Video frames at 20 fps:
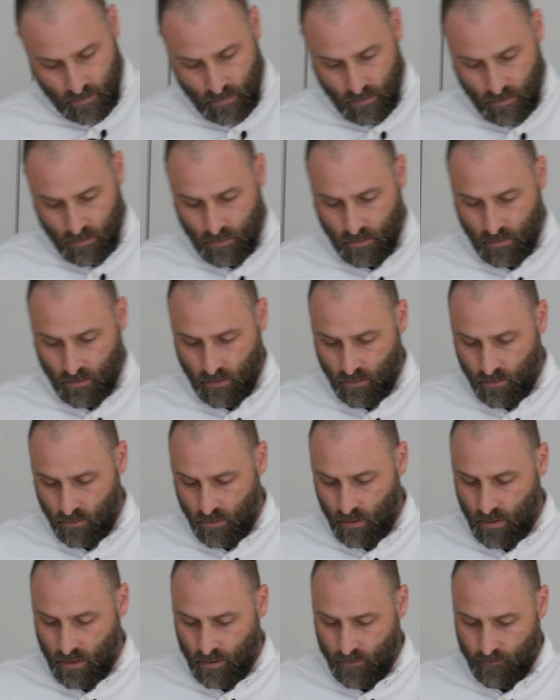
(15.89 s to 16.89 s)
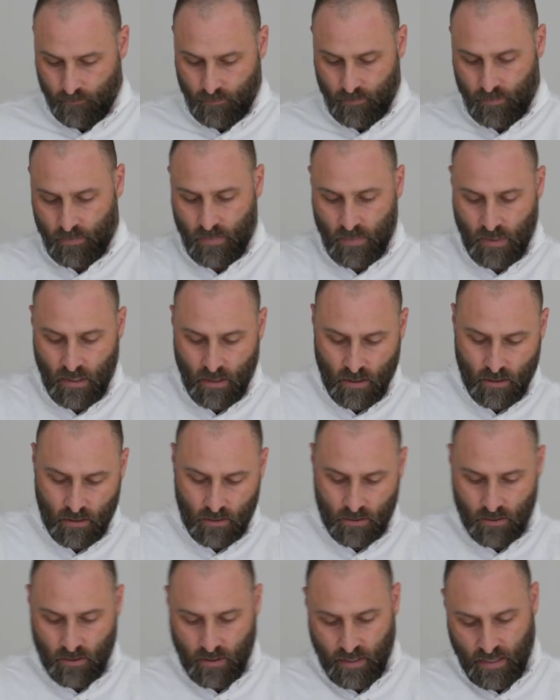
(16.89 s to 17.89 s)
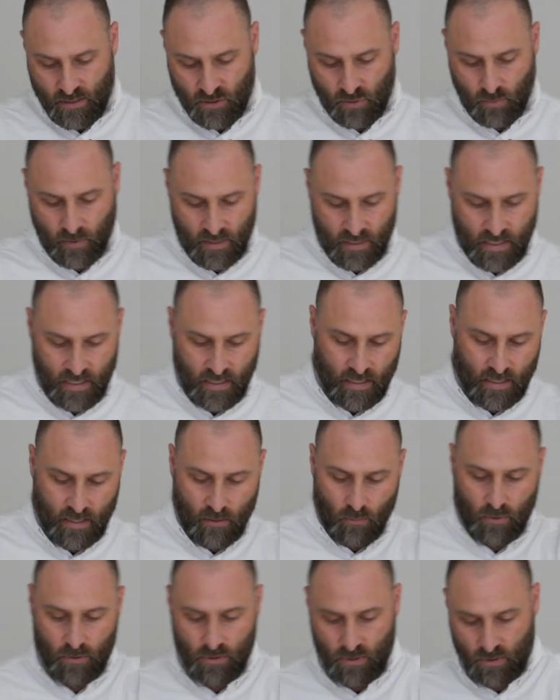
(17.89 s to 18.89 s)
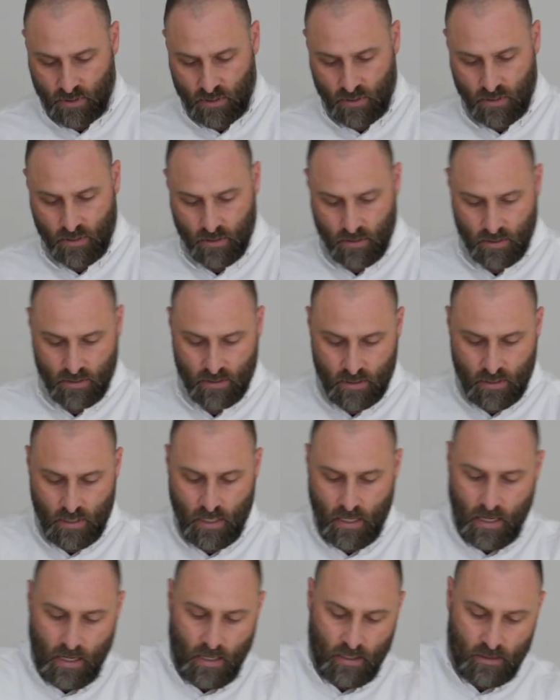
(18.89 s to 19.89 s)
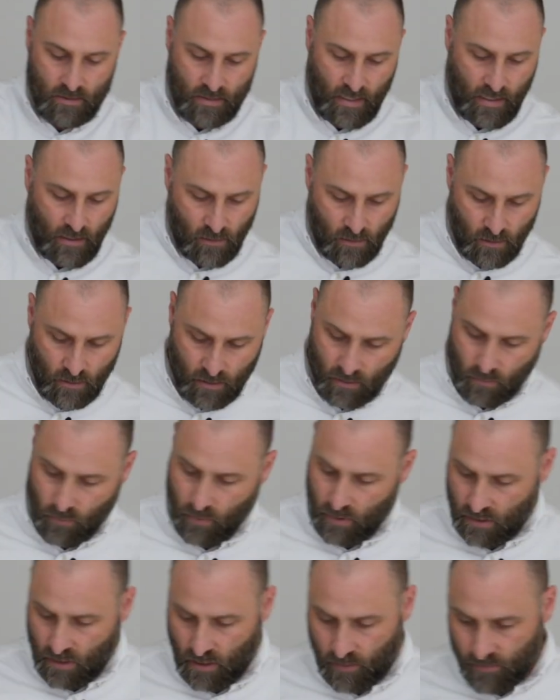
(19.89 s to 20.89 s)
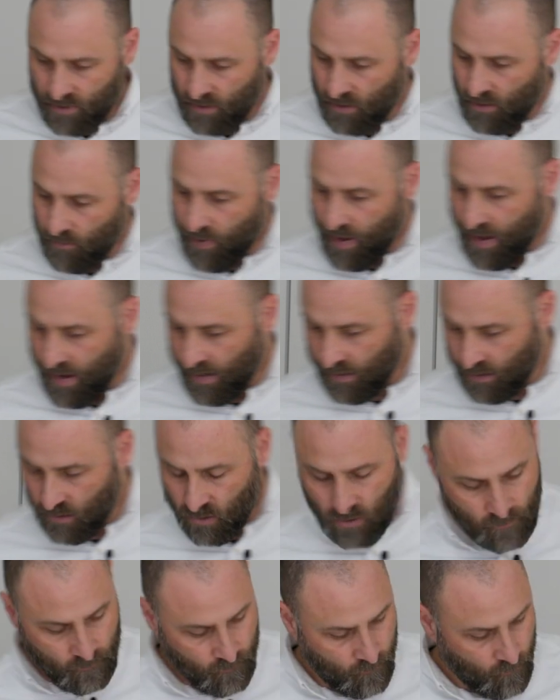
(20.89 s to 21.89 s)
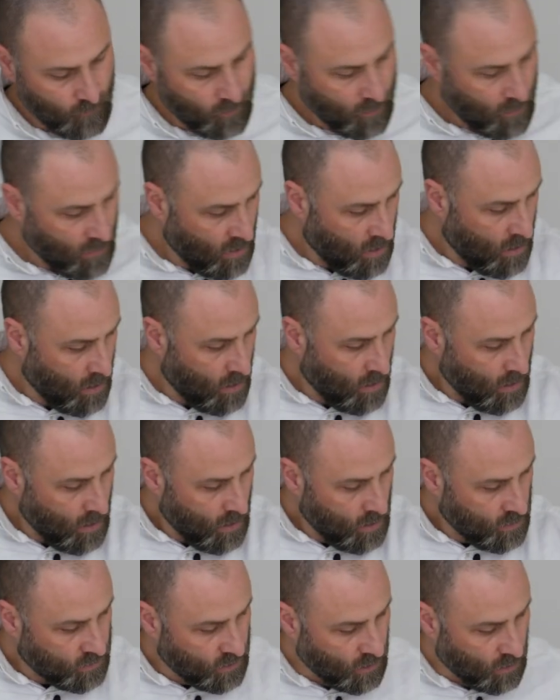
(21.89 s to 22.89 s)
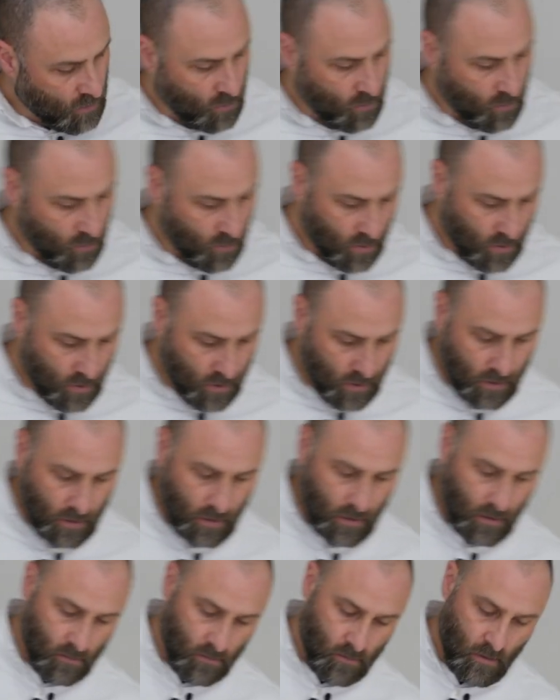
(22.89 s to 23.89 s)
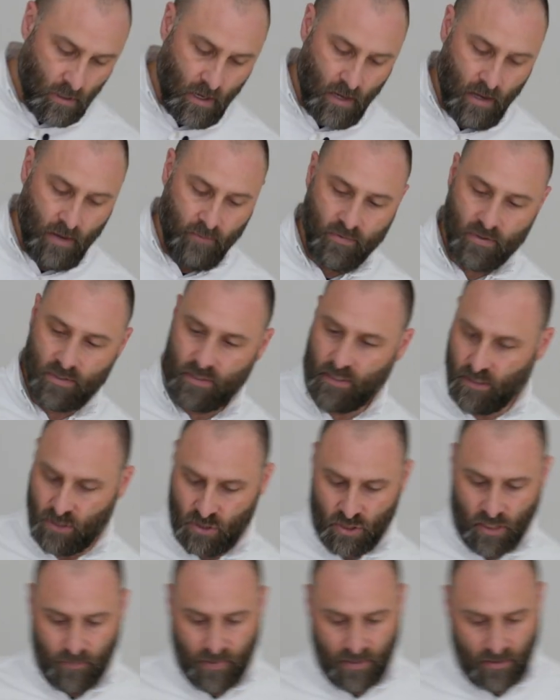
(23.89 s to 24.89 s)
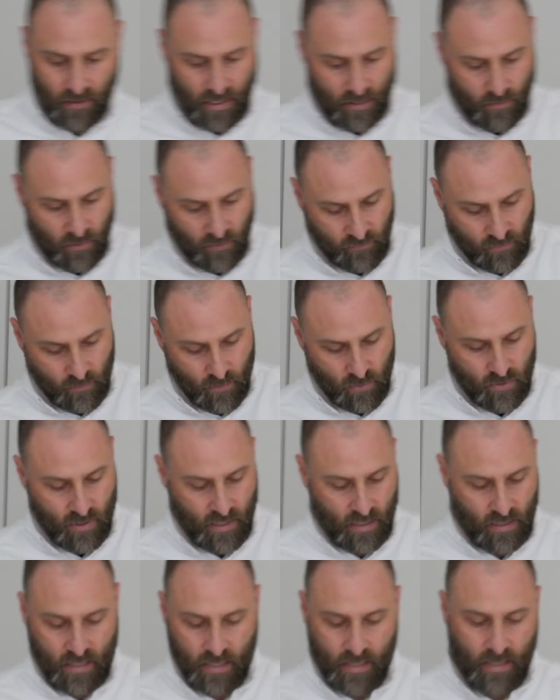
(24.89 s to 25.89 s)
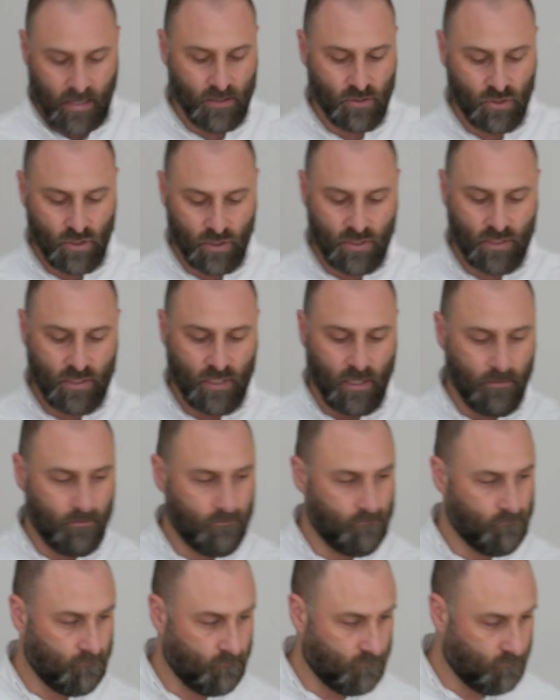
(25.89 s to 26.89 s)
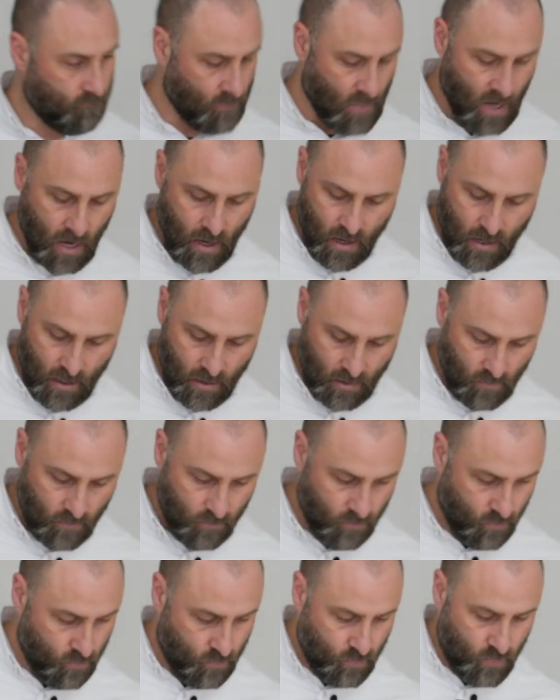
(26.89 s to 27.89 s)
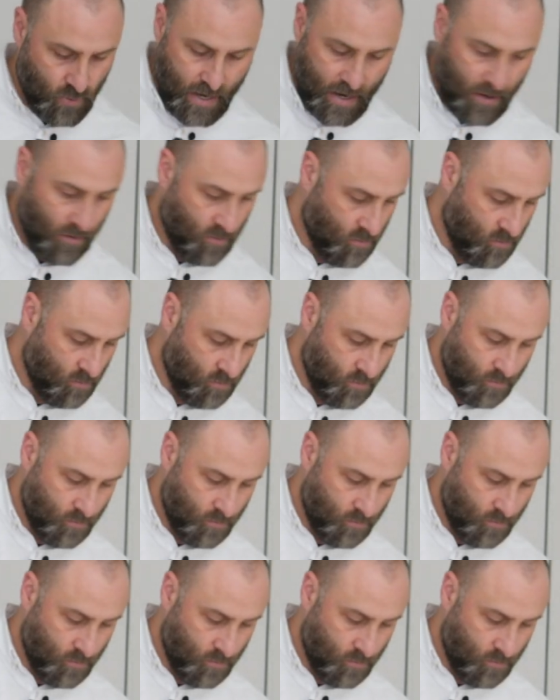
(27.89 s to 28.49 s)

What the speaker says: Alright, so as we dig in, we'll just take a look at what comes in the package. So obviously a shipping label from Hodinkee and just some brown